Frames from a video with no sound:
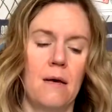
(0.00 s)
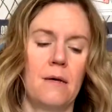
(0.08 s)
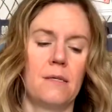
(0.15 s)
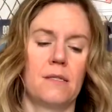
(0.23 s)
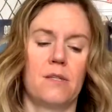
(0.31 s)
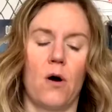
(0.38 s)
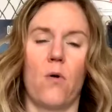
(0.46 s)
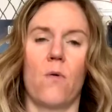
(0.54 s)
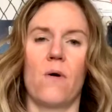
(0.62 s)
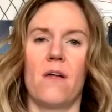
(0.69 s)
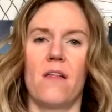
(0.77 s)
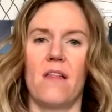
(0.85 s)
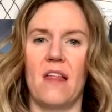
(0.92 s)
So
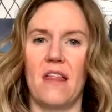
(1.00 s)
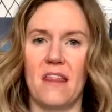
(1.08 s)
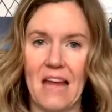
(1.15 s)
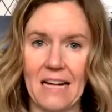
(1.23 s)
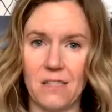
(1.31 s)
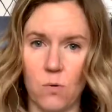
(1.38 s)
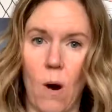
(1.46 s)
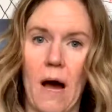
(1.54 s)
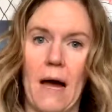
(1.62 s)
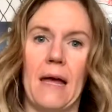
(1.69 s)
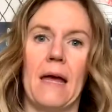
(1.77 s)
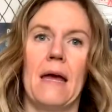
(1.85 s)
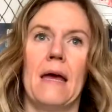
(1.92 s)
that's
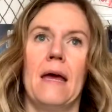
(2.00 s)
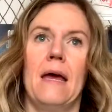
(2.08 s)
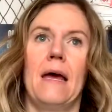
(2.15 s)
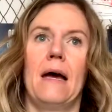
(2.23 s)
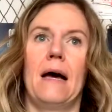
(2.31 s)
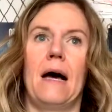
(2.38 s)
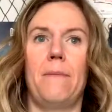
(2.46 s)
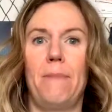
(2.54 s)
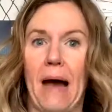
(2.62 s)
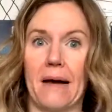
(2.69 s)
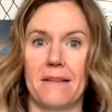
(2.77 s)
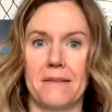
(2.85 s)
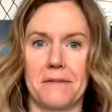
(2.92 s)
why I
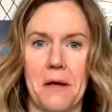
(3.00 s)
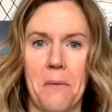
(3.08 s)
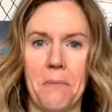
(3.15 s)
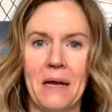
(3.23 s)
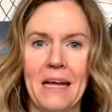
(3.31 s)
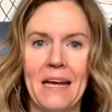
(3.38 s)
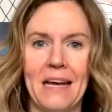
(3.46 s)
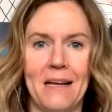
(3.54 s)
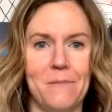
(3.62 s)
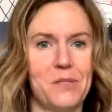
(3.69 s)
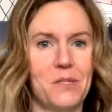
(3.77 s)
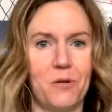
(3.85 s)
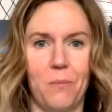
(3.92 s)
back this company and I'm
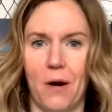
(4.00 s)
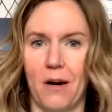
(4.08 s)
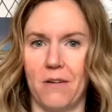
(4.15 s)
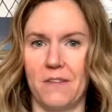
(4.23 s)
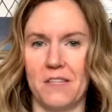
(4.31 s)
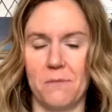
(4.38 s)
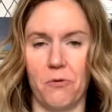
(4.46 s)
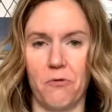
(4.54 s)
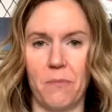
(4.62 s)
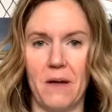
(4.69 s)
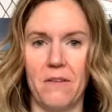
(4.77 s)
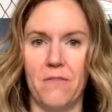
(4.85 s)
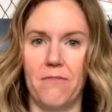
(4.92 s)
still part of this
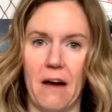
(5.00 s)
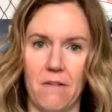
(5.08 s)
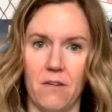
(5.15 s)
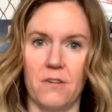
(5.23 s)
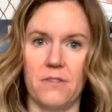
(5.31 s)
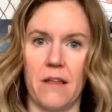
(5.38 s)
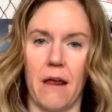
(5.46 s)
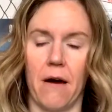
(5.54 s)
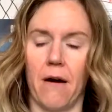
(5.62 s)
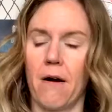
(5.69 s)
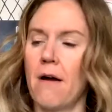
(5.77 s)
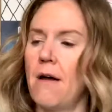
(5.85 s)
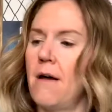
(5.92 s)
movement 5 years
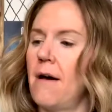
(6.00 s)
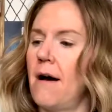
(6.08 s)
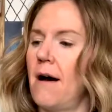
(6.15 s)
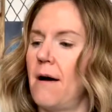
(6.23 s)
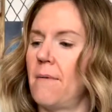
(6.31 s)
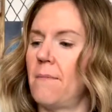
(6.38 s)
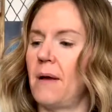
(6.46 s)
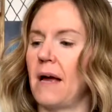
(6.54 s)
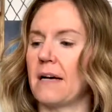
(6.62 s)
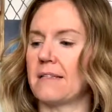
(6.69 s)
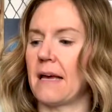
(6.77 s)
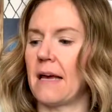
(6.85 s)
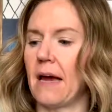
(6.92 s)
later.
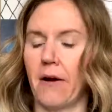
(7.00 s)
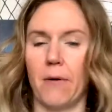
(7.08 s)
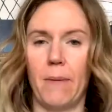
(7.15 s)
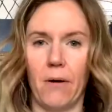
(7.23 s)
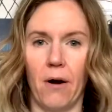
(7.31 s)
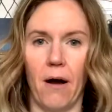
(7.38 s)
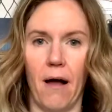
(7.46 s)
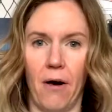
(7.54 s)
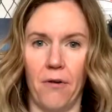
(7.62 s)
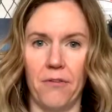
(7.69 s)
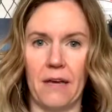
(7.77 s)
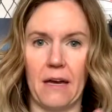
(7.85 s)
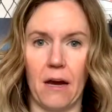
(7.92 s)
Because I care about our
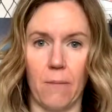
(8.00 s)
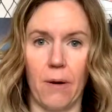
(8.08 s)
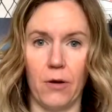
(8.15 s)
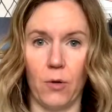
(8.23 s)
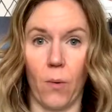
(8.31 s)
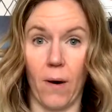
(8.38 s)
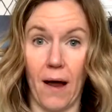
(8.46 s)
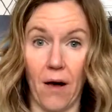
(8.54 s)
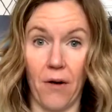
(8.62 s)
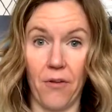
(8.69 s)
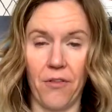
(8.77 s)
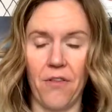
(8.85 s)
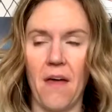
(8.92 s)
health, I care about your
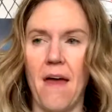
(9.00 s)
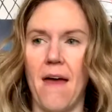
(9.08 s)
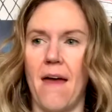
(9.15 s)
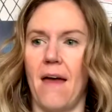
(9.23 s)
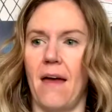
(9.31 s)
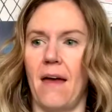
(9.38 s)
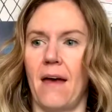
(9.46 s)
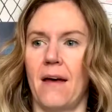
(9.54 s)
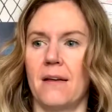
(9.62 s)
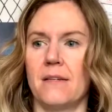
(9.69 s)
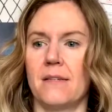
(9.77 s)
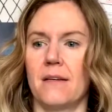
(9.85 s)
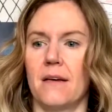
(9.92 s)
health,
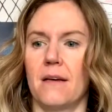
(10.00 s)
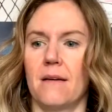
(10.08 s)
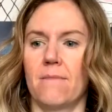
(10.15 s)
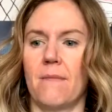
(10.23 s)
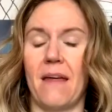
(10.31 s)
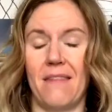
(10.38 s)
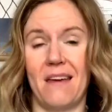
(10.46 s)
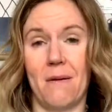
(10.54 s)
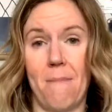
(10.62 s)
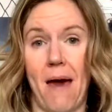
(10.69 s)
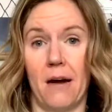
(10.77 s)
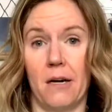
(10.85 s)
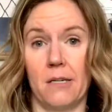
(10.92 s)
and I think it
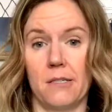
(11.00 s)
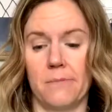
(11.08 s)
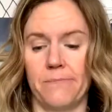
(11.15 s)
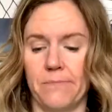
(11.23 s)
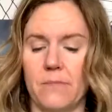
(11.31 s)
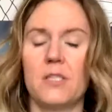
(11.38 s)
matters.